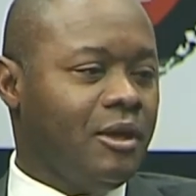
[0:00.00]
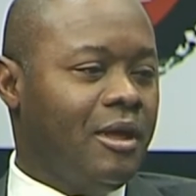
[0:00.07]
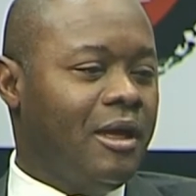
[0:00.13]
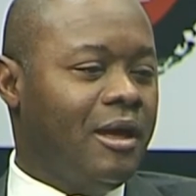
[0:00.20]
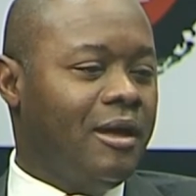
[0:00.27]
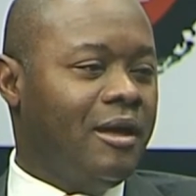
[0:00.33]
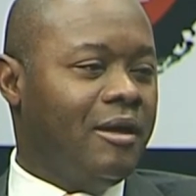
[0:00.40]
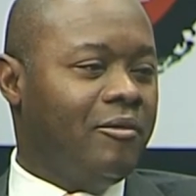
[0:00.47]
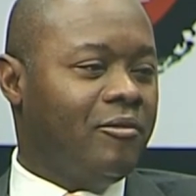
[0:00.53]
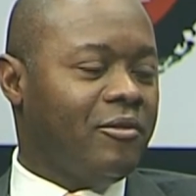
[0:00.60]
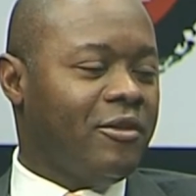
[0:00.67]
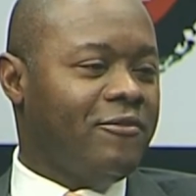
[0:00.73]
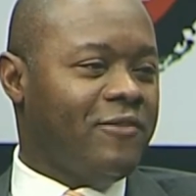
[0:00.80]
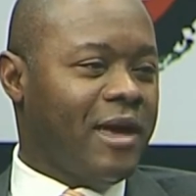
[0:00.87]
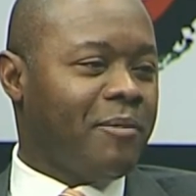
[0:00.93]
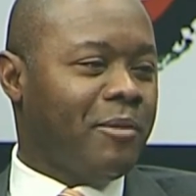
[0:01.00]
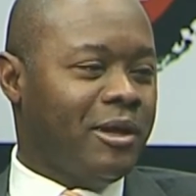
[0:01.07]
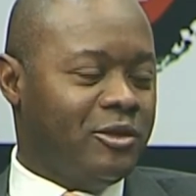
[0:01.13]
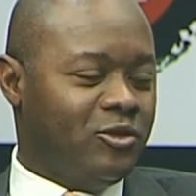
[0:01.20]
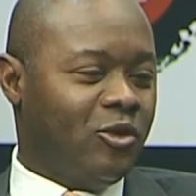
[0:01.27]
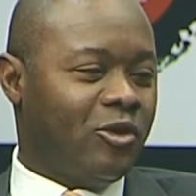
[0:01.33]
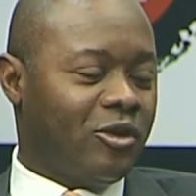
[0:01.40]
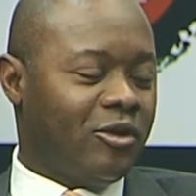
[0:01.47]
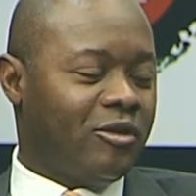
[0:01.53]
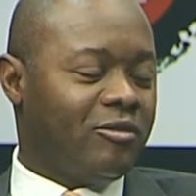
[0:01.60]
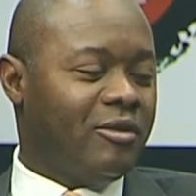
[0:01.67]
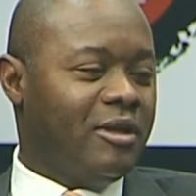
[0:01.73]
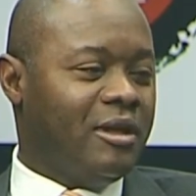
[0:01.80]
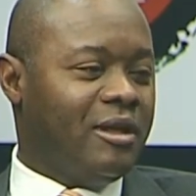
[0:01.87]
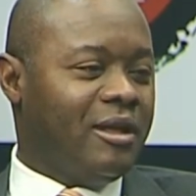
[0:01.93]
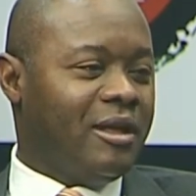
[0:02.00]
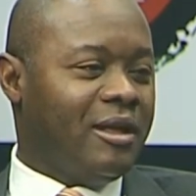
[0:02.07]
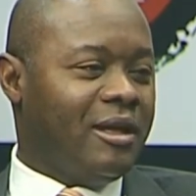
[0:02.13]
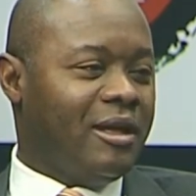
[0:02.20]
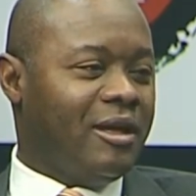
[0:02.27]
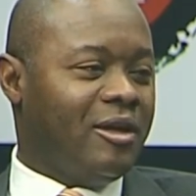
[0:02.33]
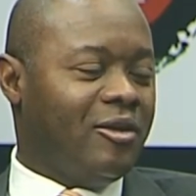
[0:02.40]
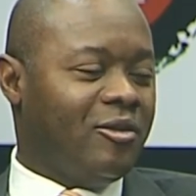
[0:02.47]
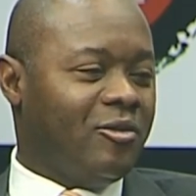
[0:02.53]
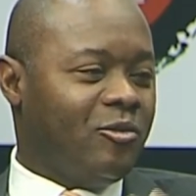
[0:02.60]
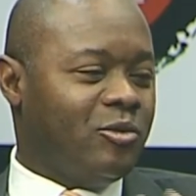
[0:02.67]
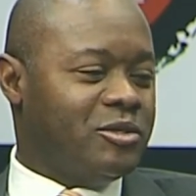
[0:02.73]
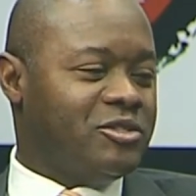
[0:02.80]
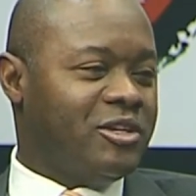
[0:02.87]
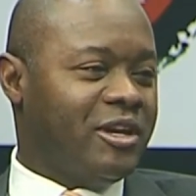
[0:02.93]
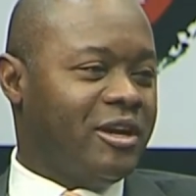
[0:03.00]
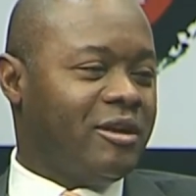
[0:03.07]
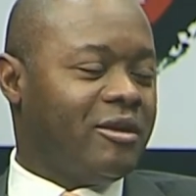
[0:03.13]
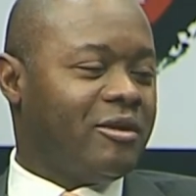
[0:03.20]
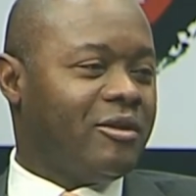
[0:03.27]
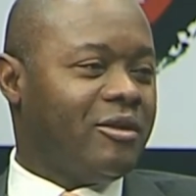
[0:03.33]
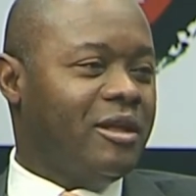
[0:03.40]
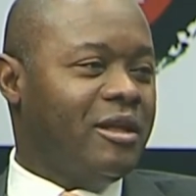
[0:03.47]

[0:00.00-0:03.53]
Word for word: Um, in fact, my daughter uh, was there,